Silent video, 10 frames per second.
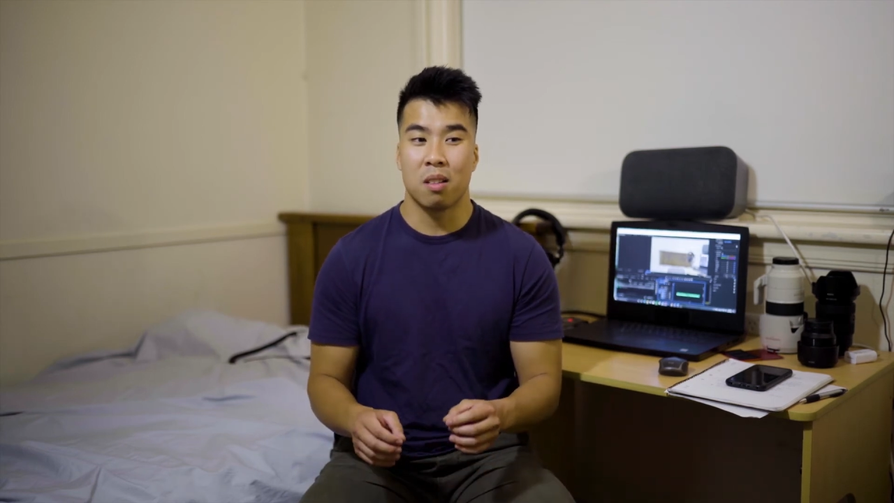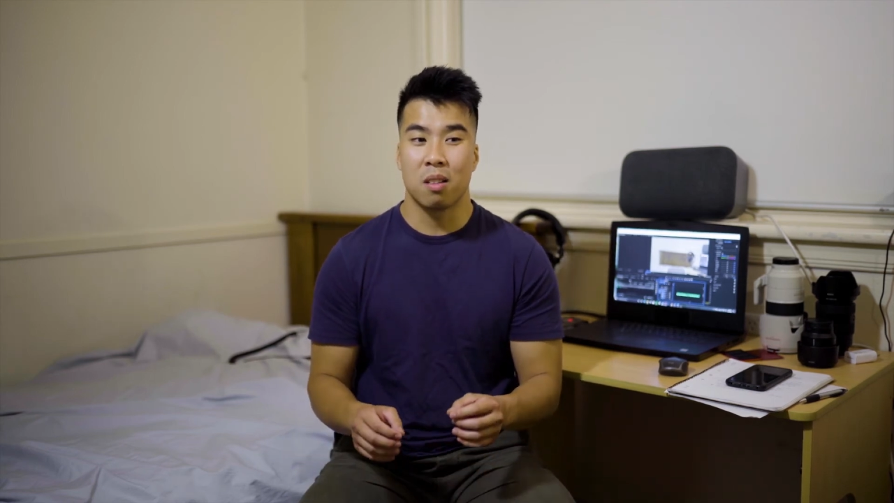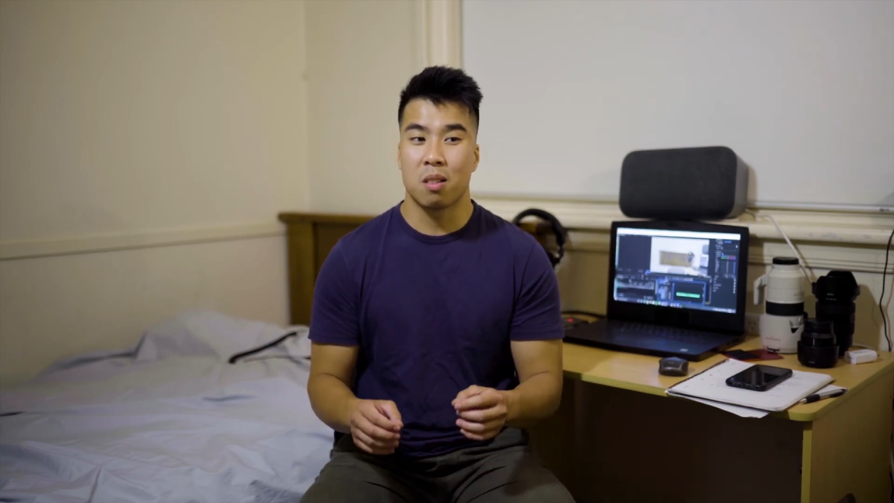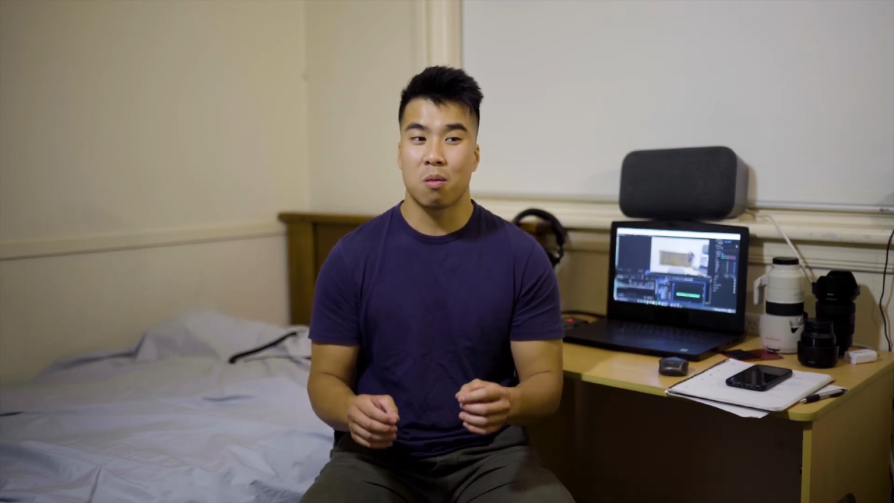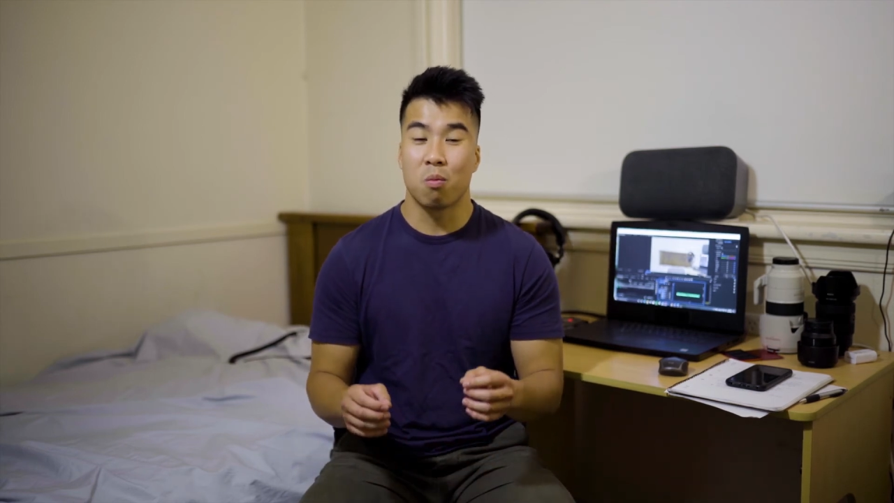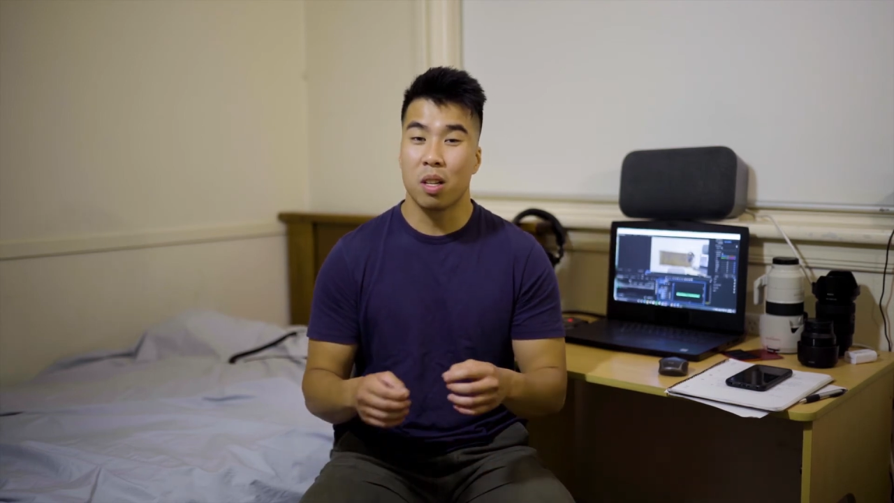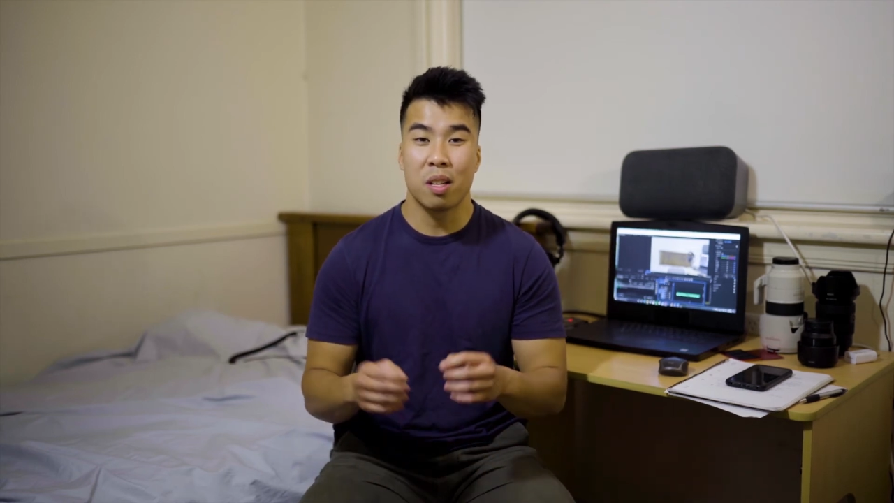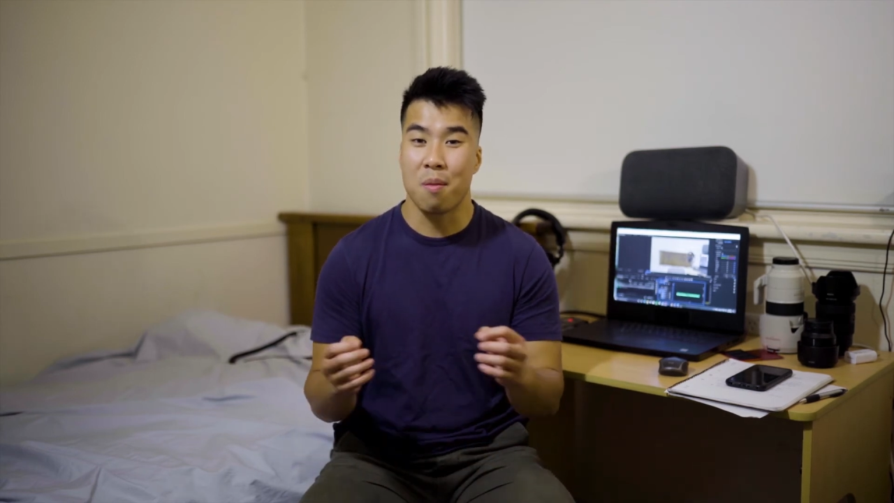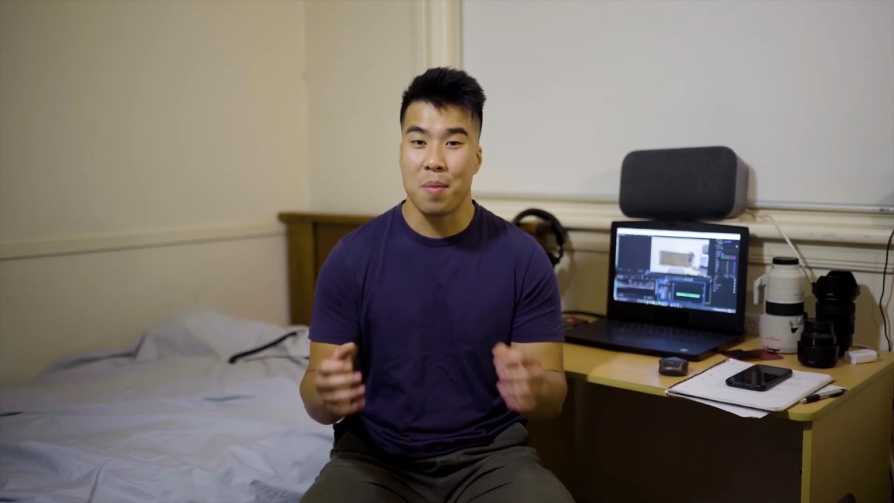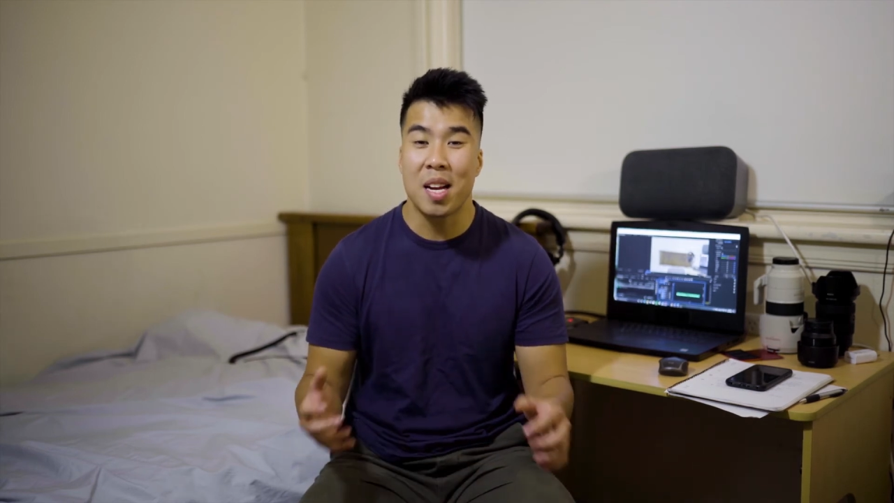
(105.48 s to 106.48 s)
it's
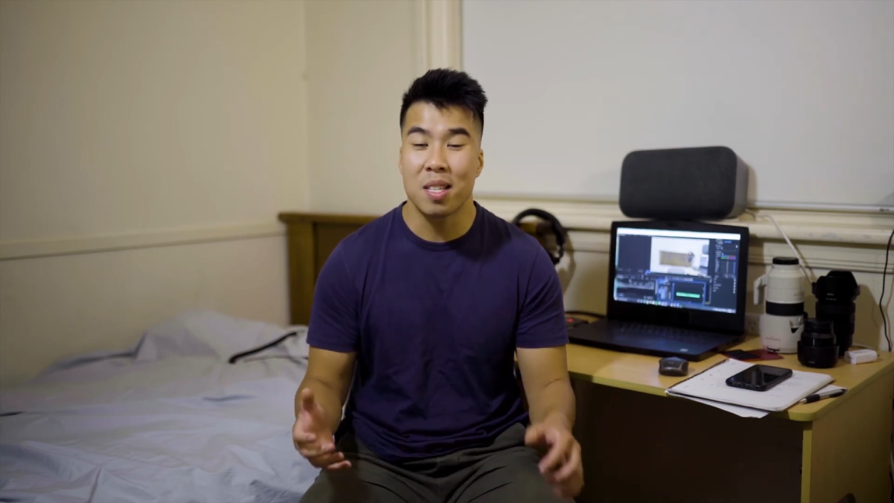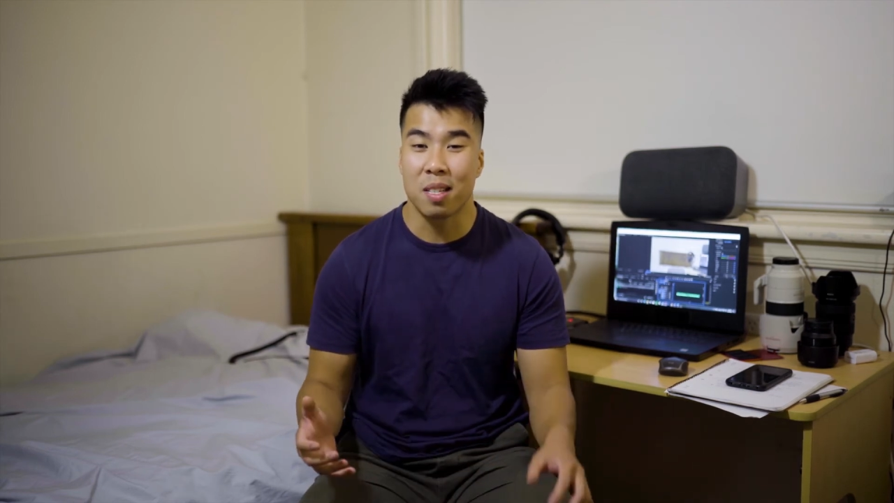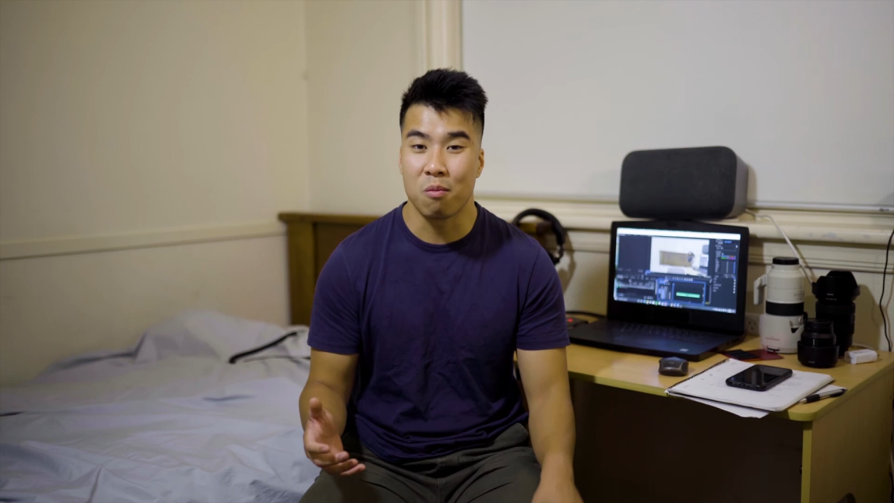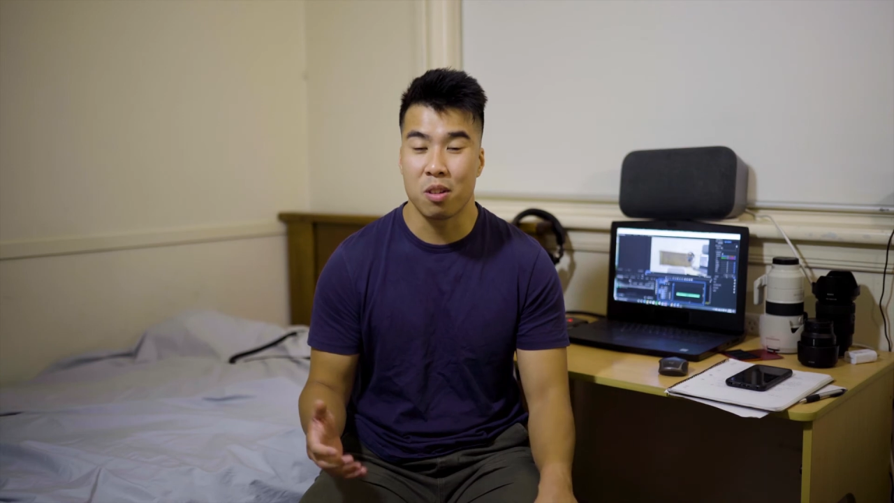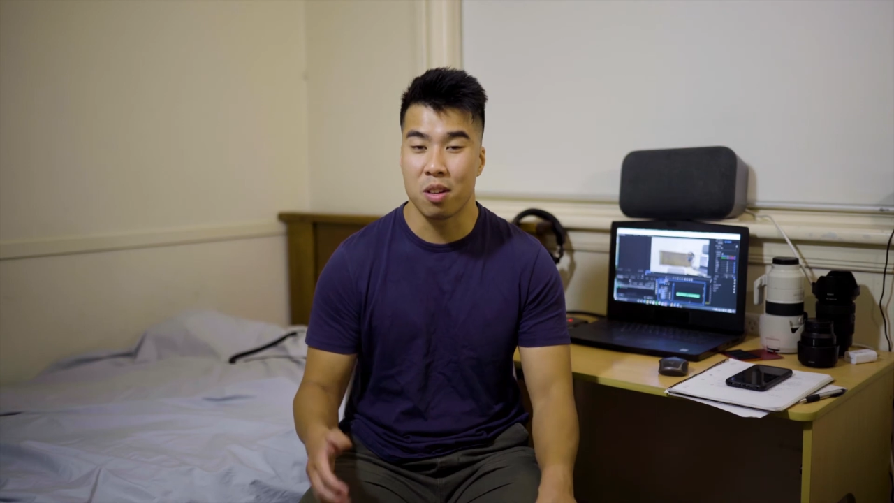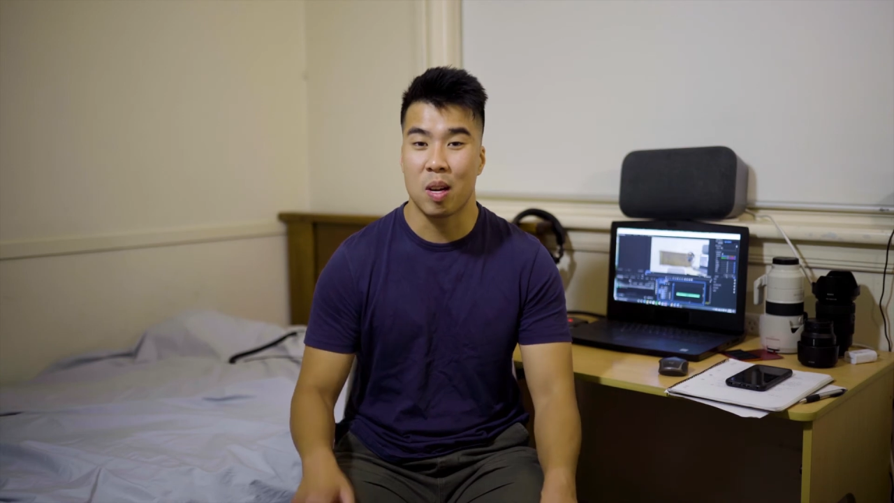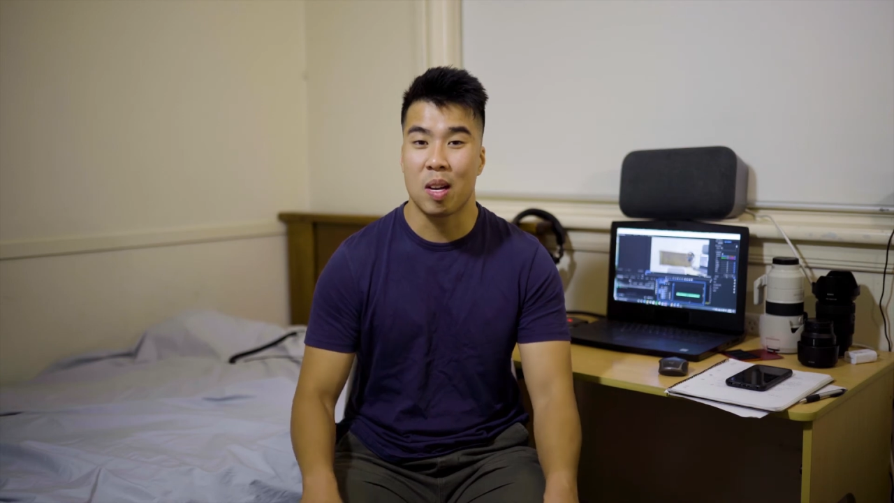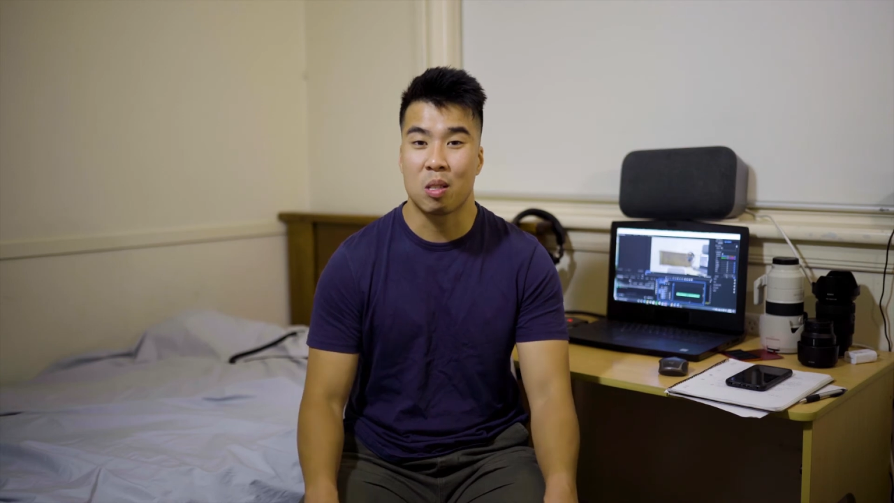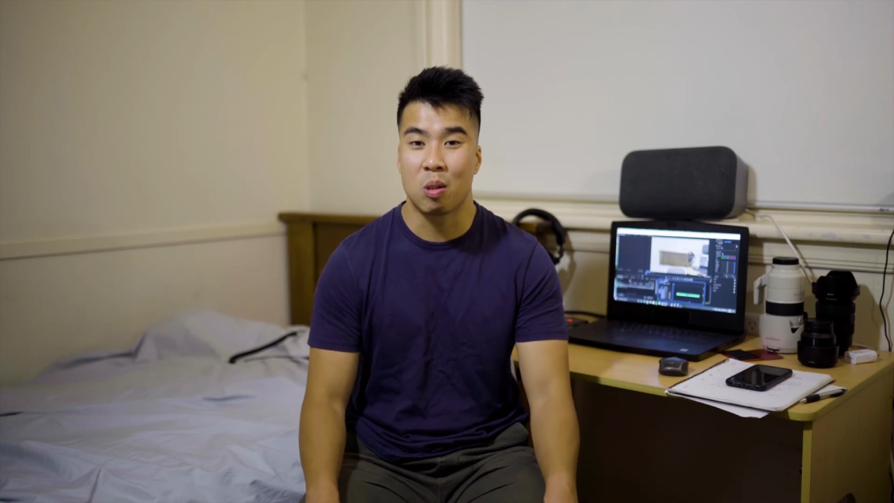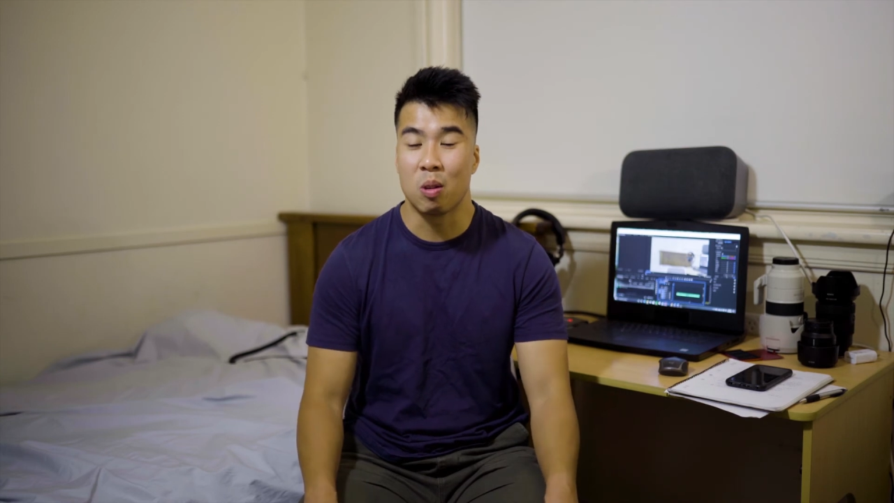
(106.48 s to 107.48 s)
really amazing what you
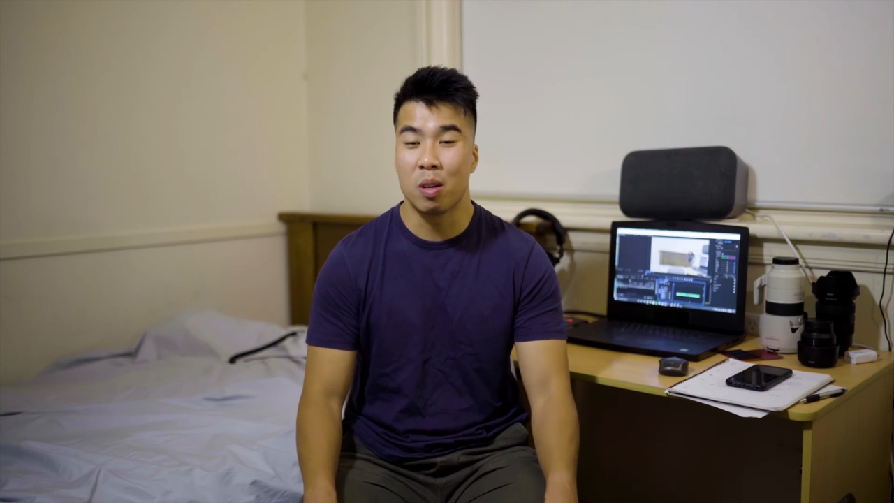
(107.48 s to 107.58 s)
guys do,